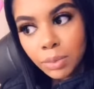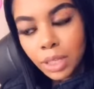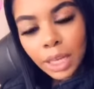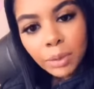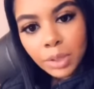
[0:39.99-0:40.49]

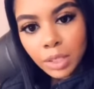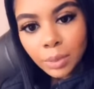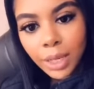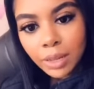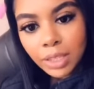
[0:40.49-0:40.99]
Light will still
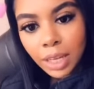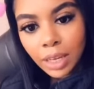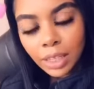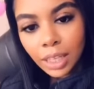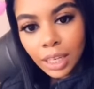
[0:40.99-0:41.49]
be
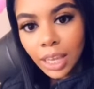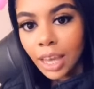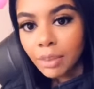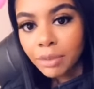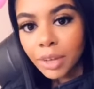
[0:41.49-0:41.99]
outside, and I have